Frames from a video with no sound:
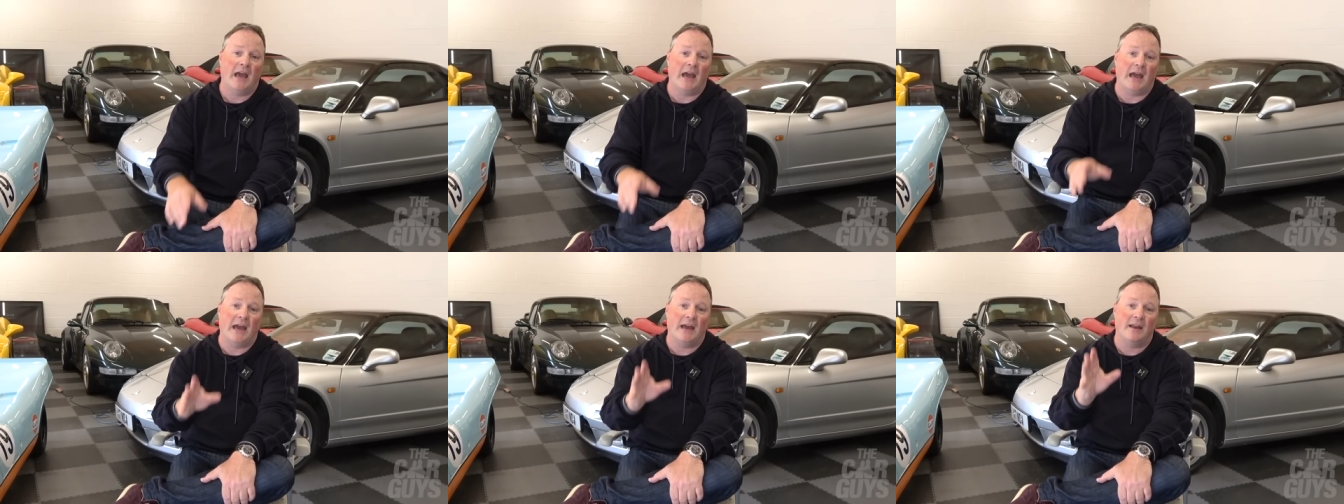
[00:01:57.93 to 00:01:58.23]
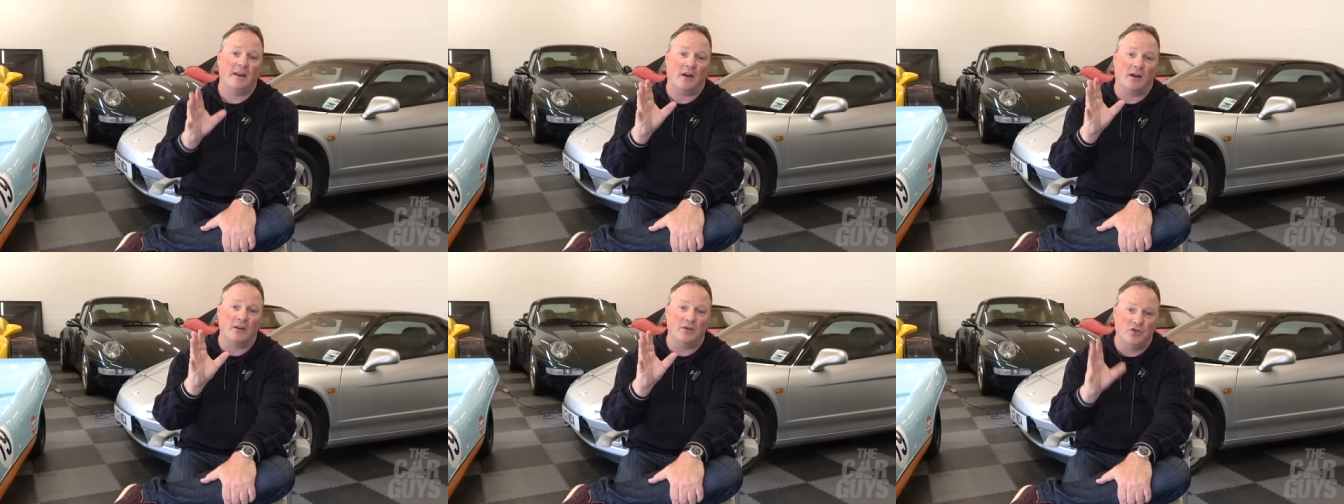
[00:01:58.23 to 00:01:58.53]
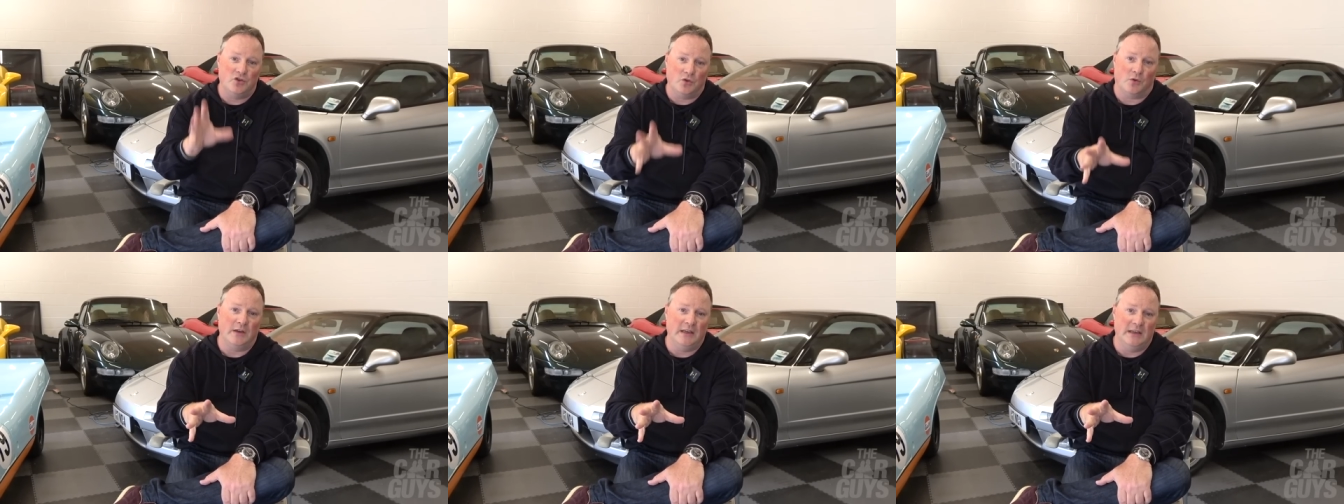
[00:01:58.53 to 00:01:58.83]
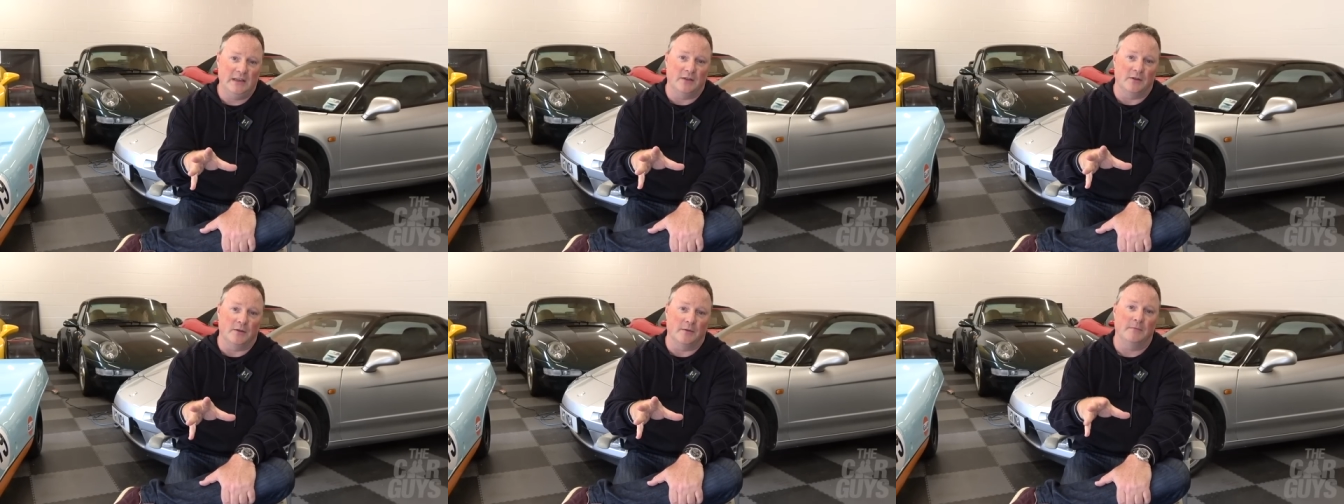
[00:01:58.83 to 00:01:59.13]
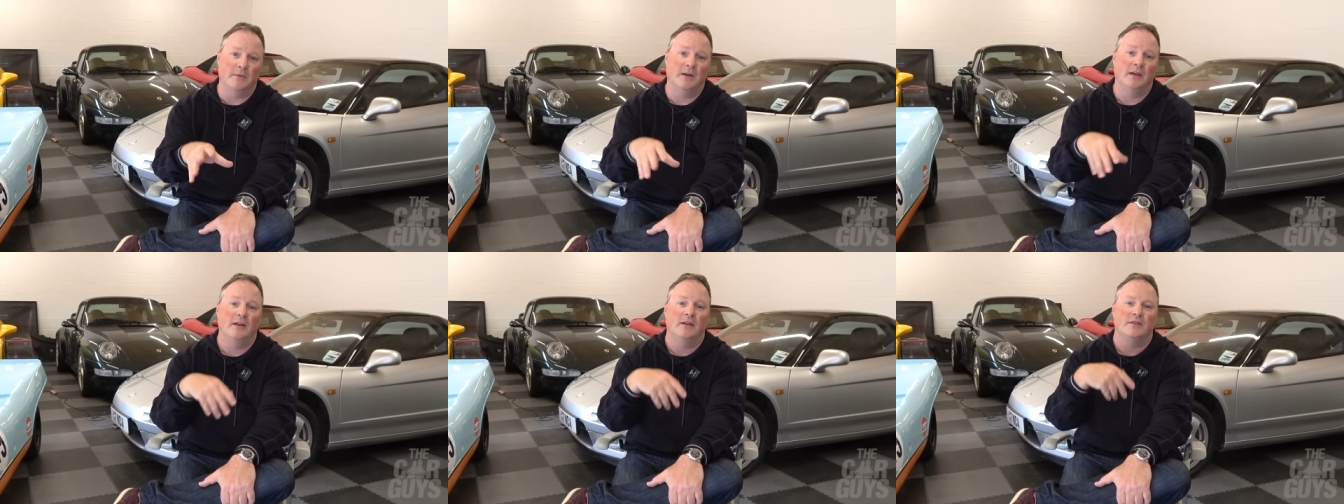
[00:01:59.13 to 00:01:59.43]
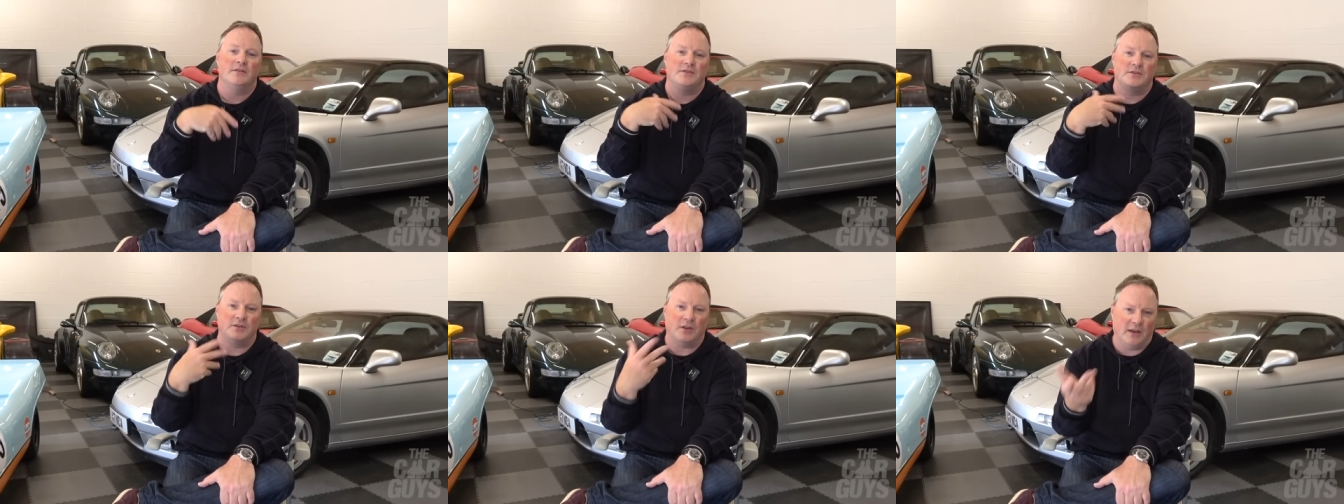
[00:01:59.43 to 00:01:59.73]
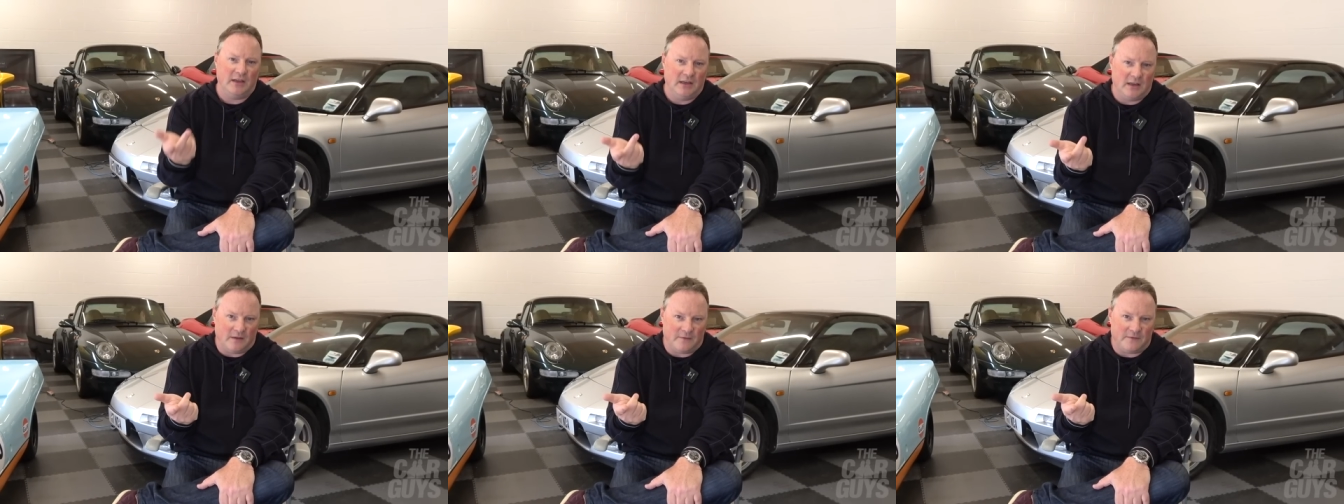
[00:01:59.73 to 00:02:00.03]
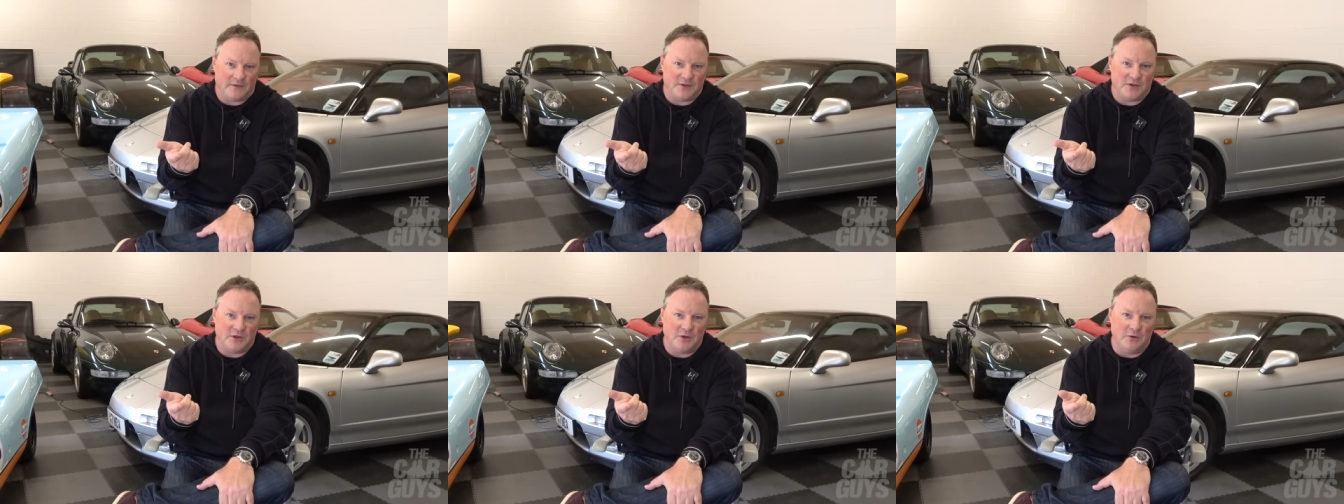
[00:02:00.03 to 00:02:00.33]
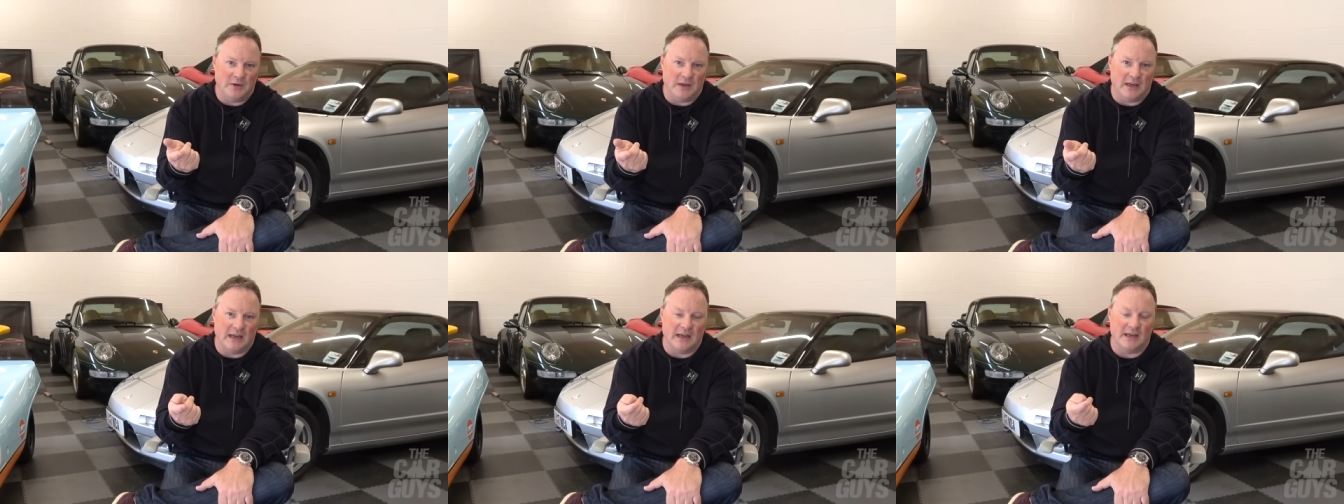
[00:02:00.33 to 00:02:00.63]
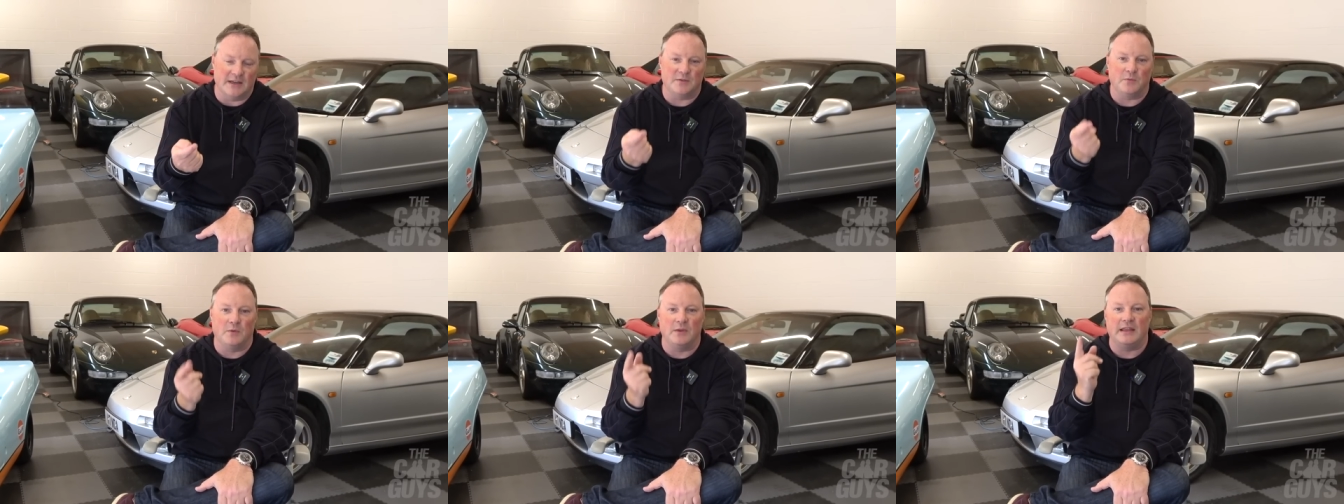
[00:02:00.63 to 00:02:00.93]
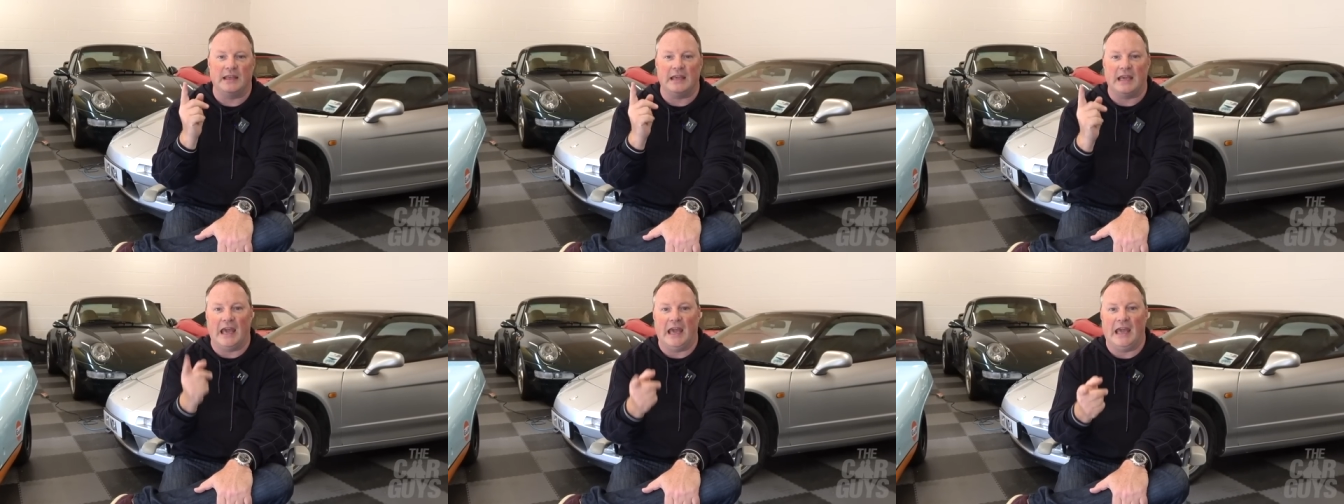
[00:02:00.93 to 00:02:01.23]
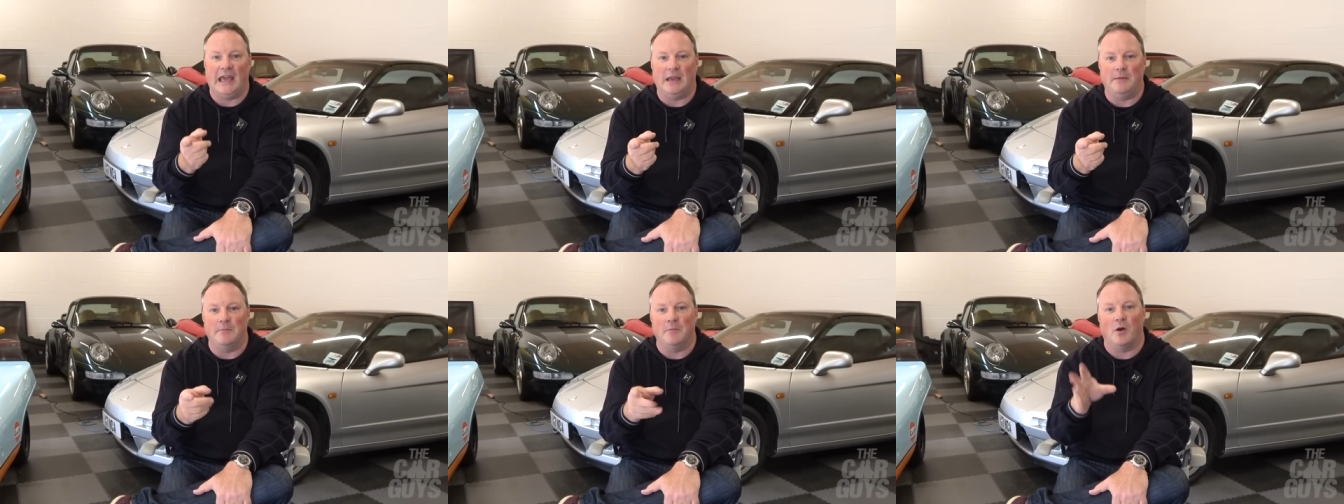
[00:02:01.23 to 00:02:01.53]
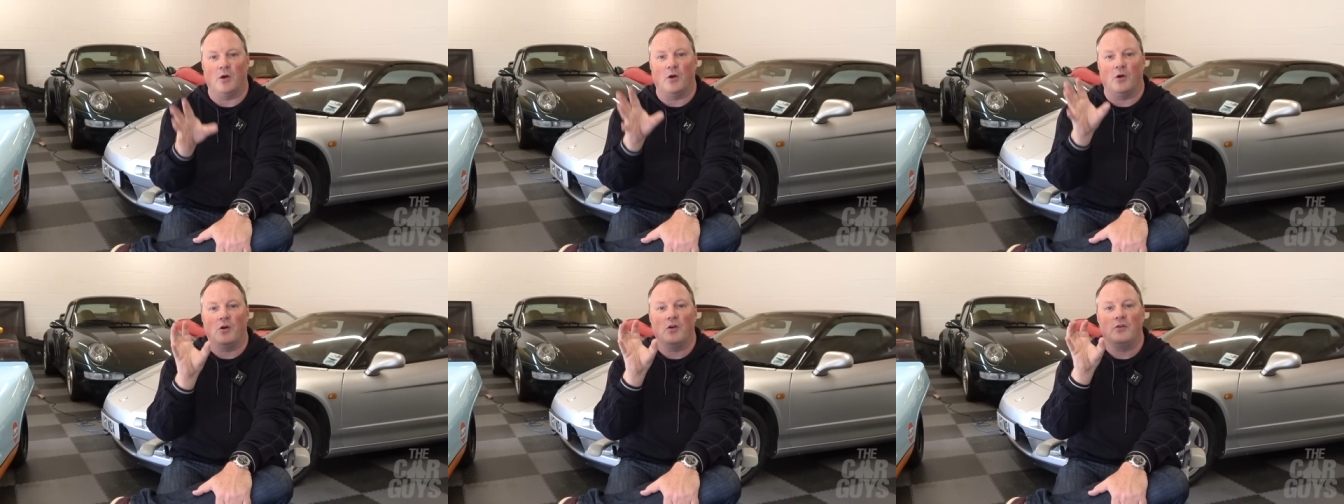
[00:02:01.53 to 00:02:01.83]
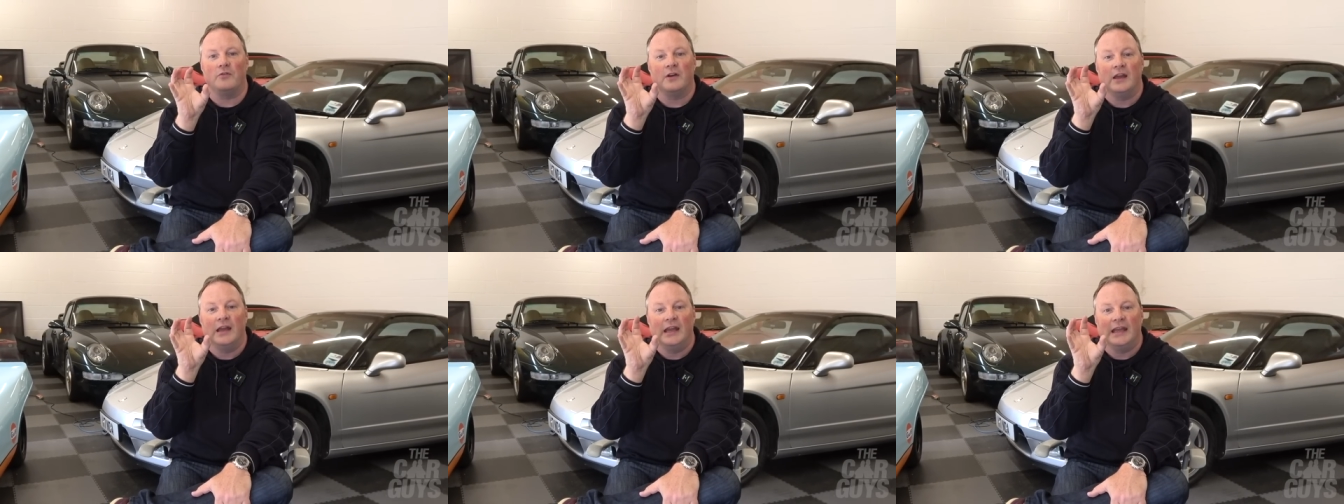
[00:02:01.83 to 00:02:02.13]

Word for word: And I joined them, signed up for two years with the aim of